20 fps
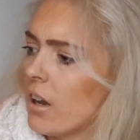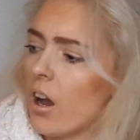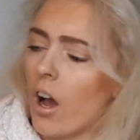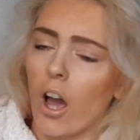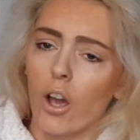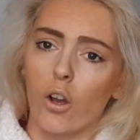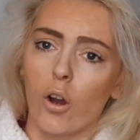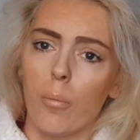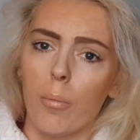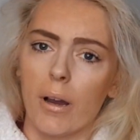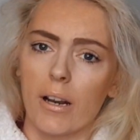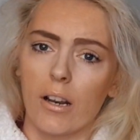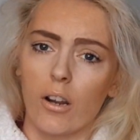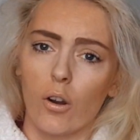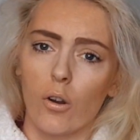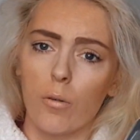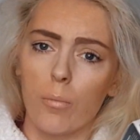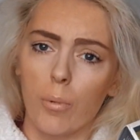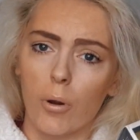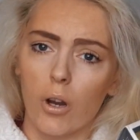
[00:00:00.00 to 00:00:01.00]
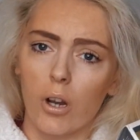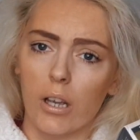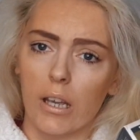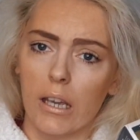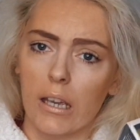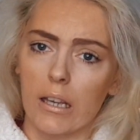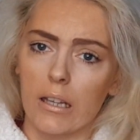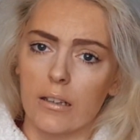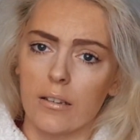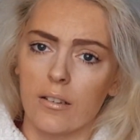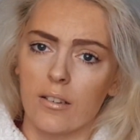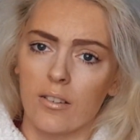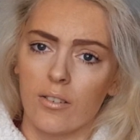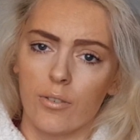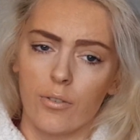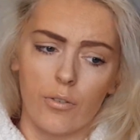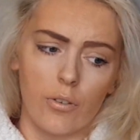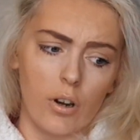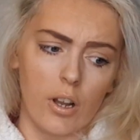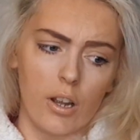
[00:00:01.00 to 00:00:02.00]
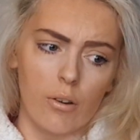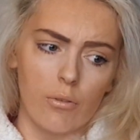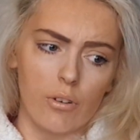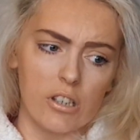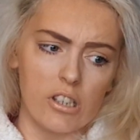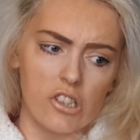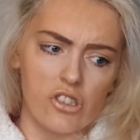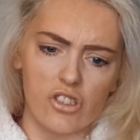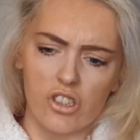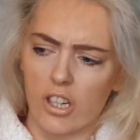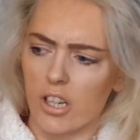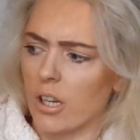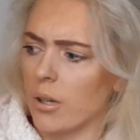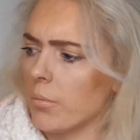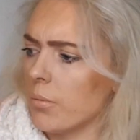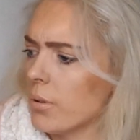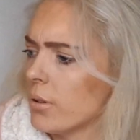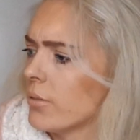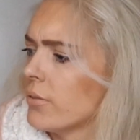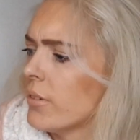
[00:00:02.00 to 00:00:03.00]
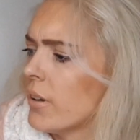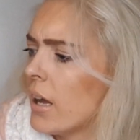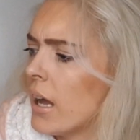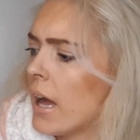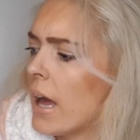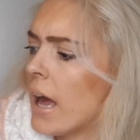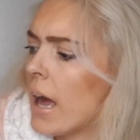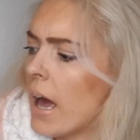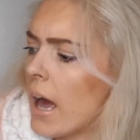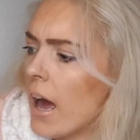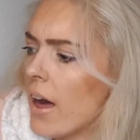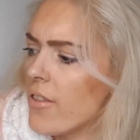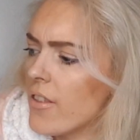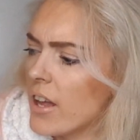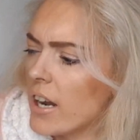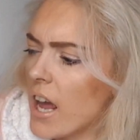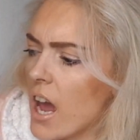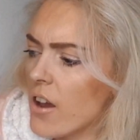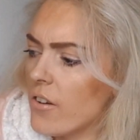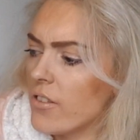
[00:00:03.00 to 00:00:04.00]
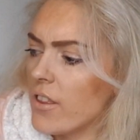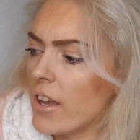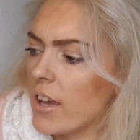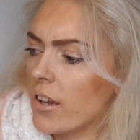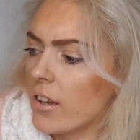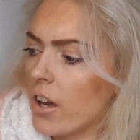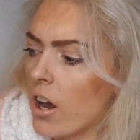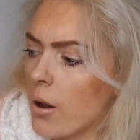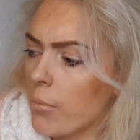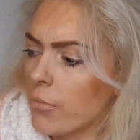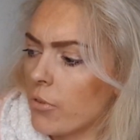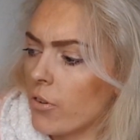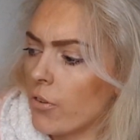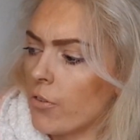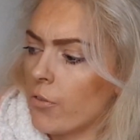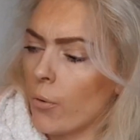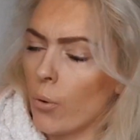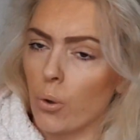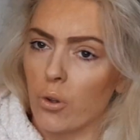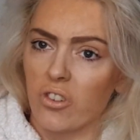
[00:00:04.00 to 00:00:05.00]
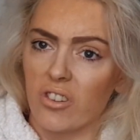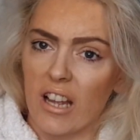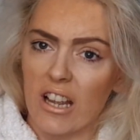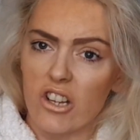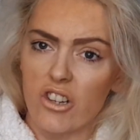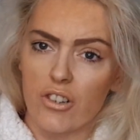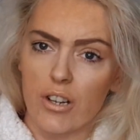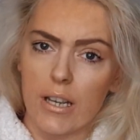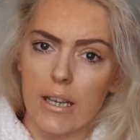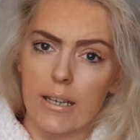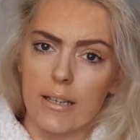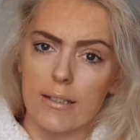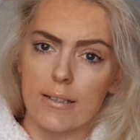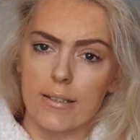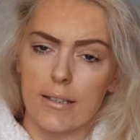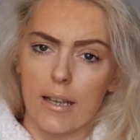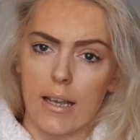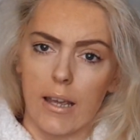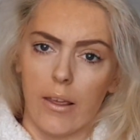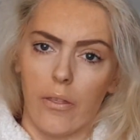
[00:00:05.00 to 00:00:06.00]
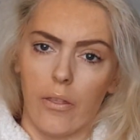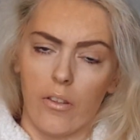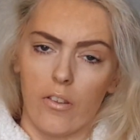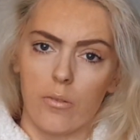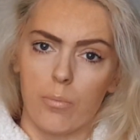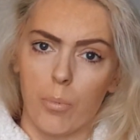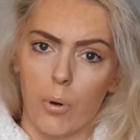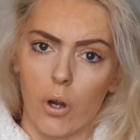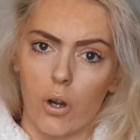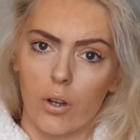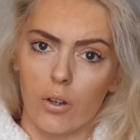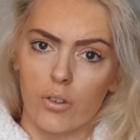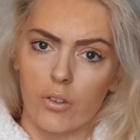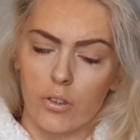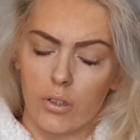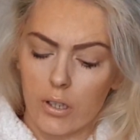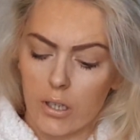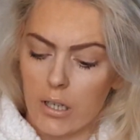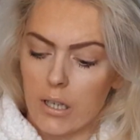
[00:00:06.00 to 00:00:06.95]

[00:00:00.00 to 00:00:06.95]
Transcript: I got mine in Home Bargains for like really cheap, and then it comes 4 sachets in this box.